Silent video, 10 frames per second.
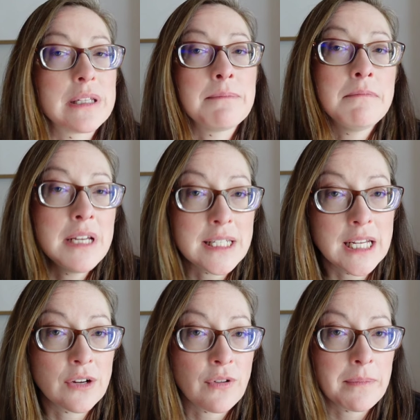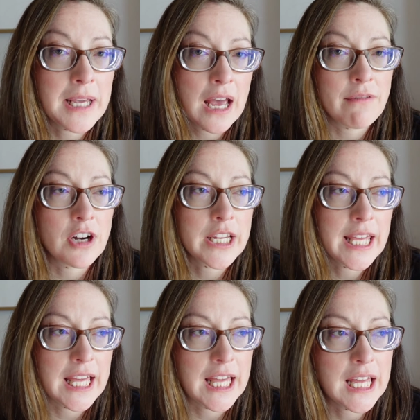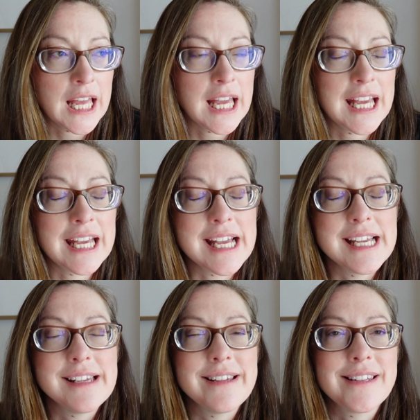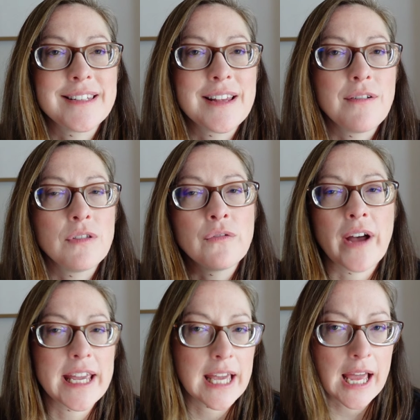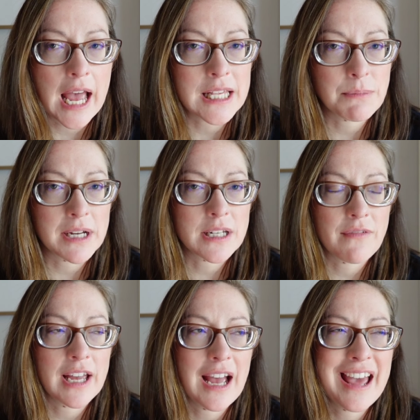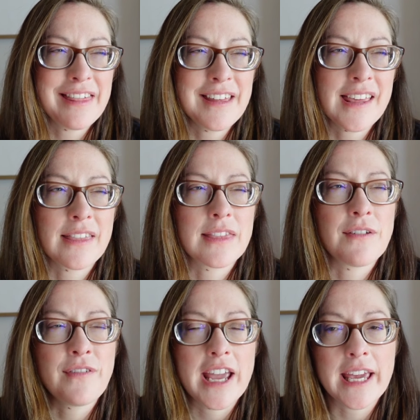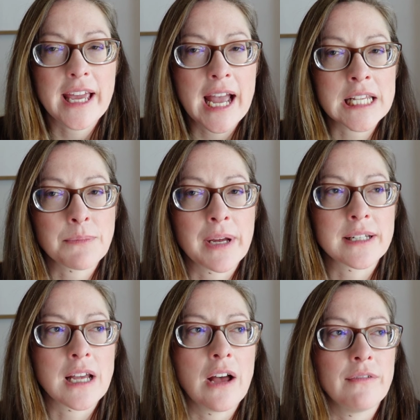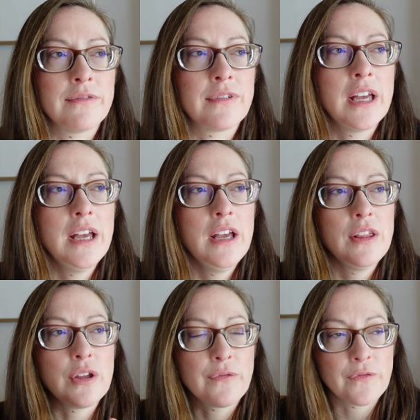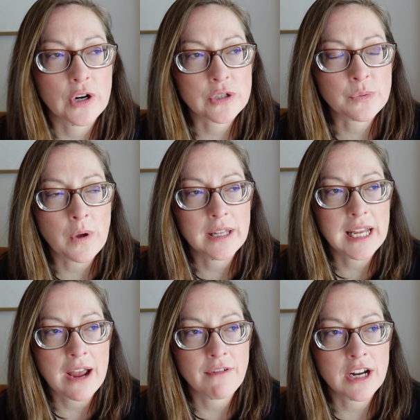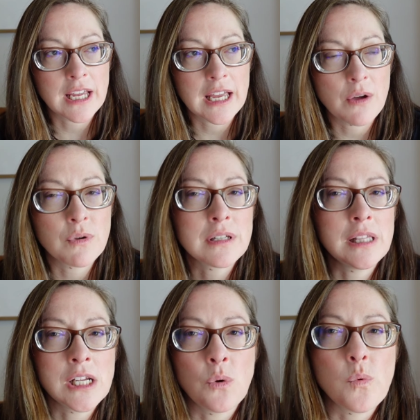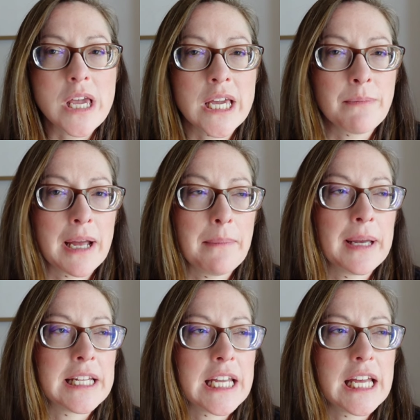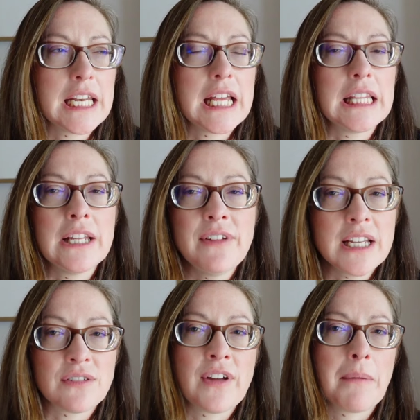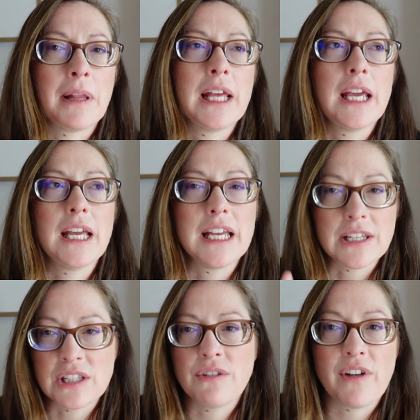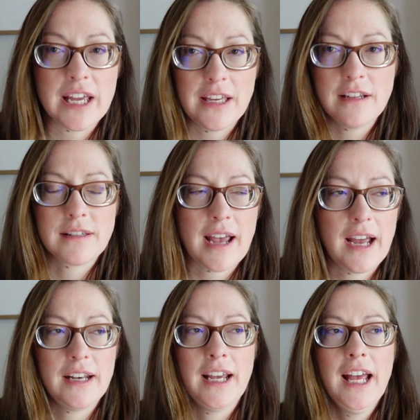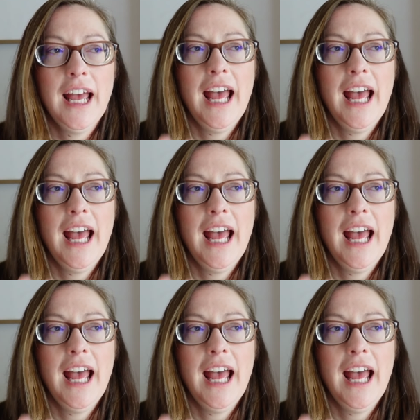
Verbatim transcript: I was missing from the Ever King is the Viking aspect of it. I think the Viking aspect of the first one, the Ever King, was a little weak in my opinion. Livia's family is the Viking side